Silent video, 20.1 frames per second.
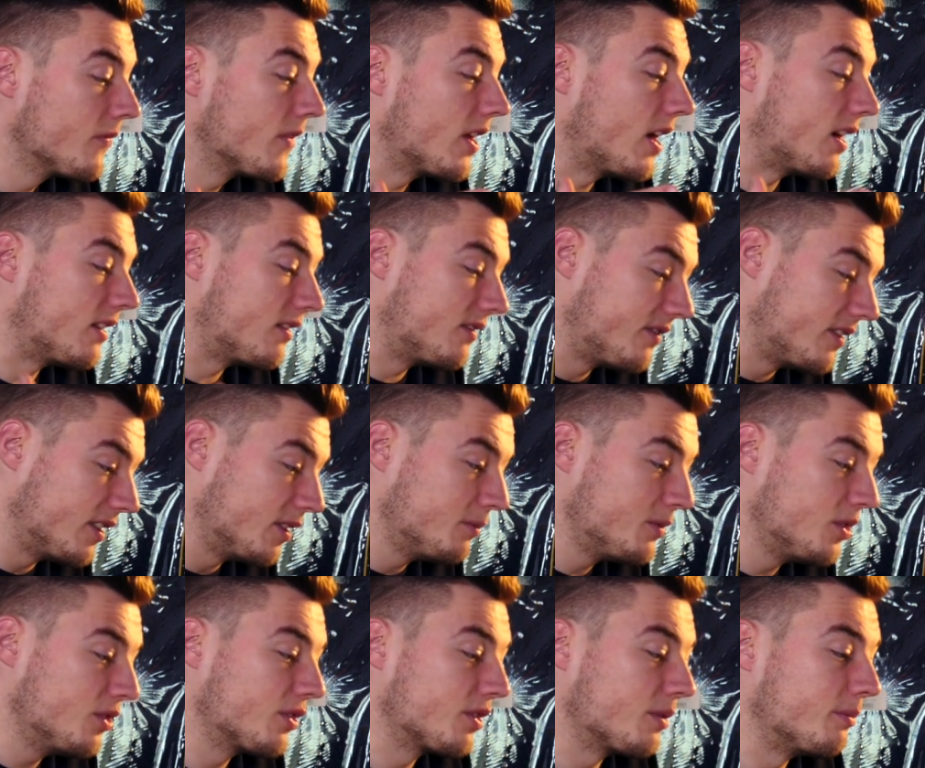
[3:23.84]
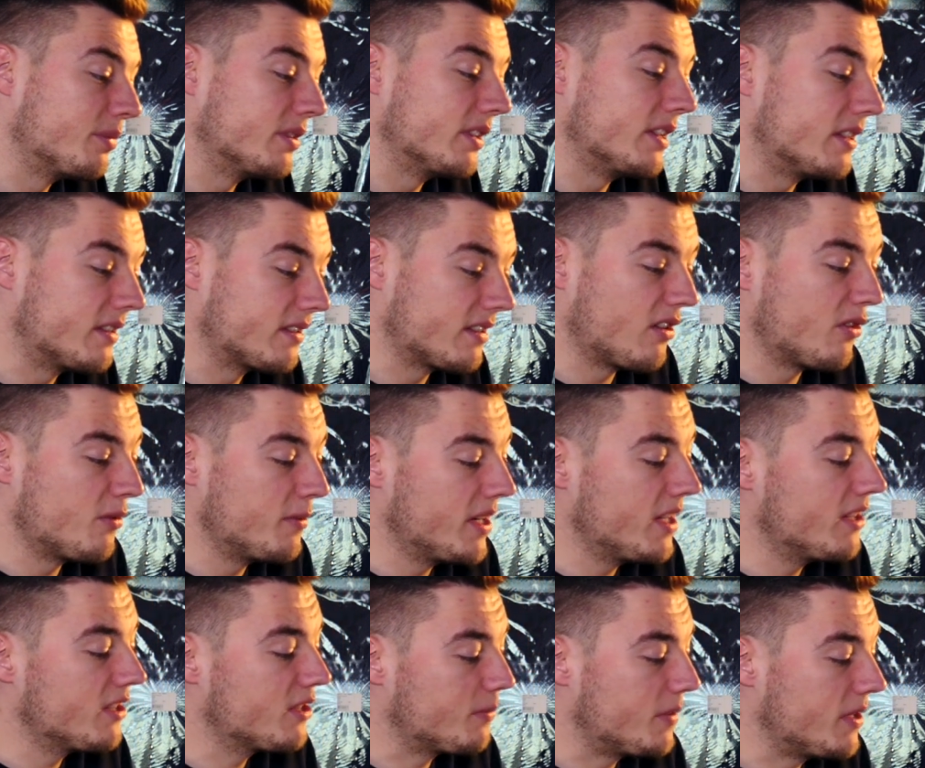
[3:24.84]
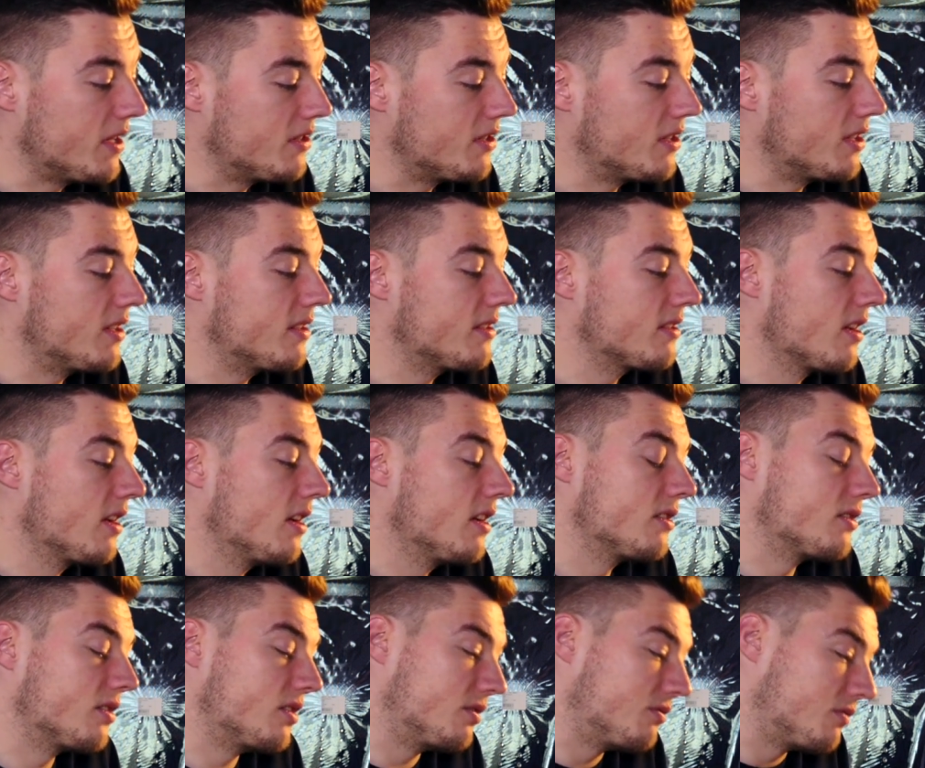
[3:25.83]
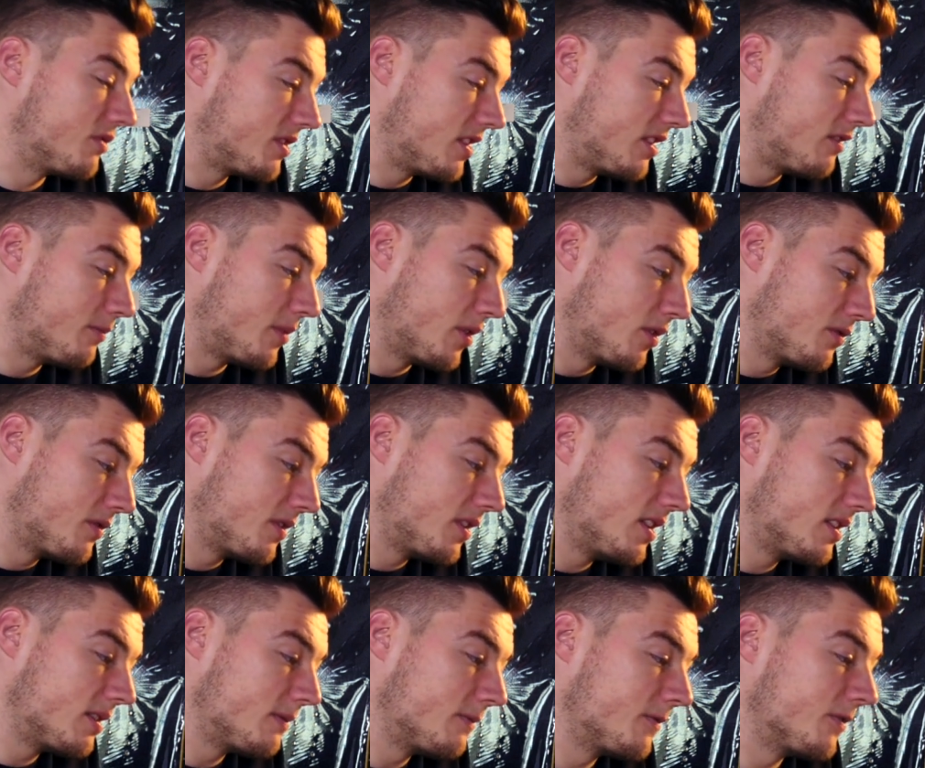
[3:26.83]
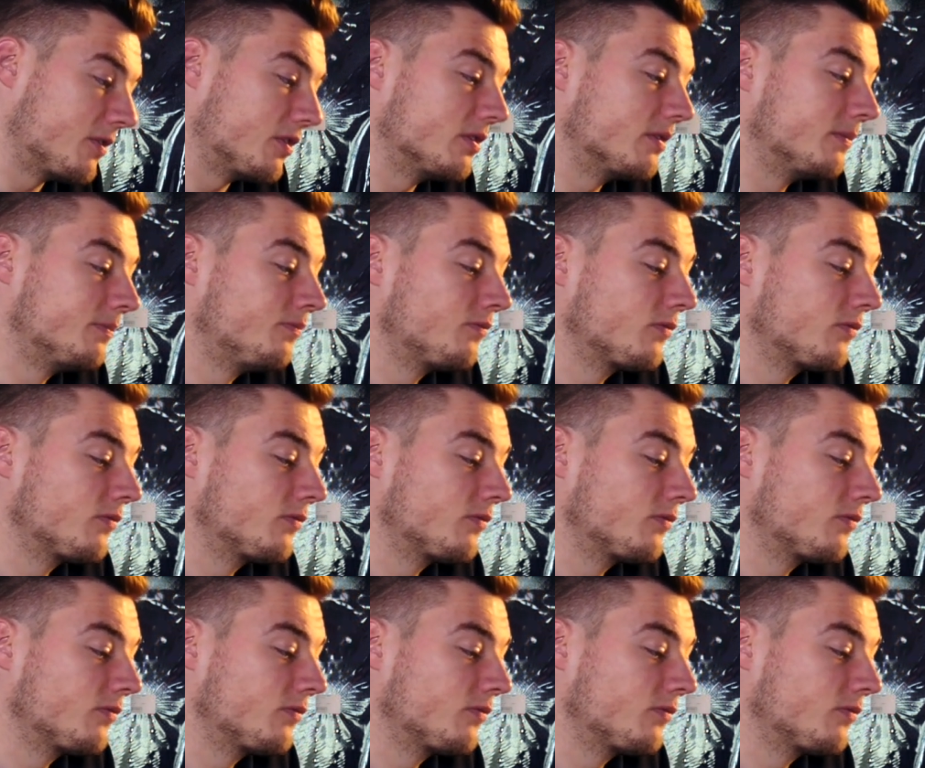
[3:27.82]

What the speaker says: I'd film your complete ceremony and speeches, so you'd receive both of these in full,